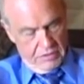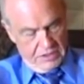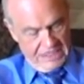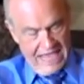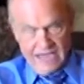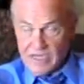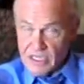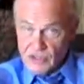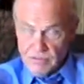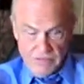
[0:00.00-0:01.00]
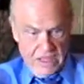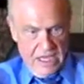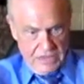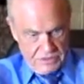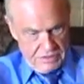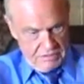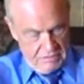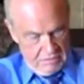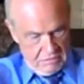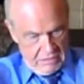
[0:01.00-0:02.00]
The tactics of that,
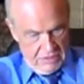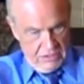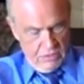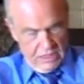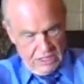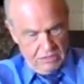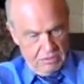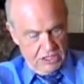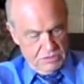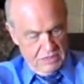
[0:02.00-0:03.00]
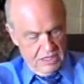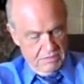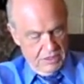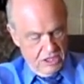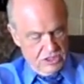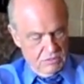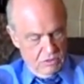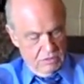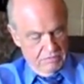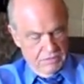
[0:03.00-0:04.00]
I think we got the best man
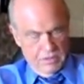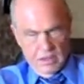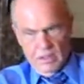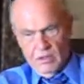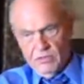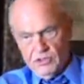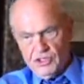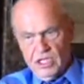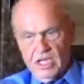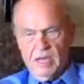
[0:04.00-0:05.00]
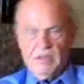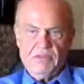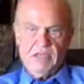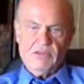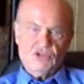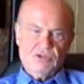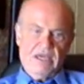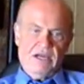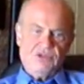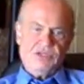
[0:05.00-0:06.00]
possible on the job. I think the
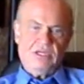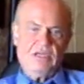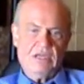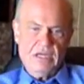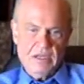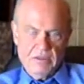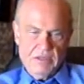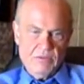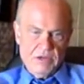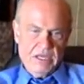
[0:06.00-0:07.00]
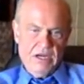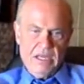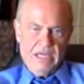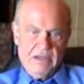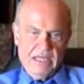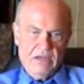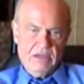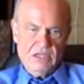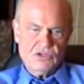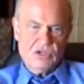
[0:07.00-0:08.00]
strategy that we're carrying out now
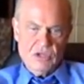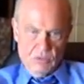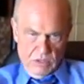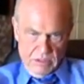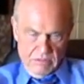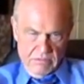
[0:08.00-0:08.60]
is a good one.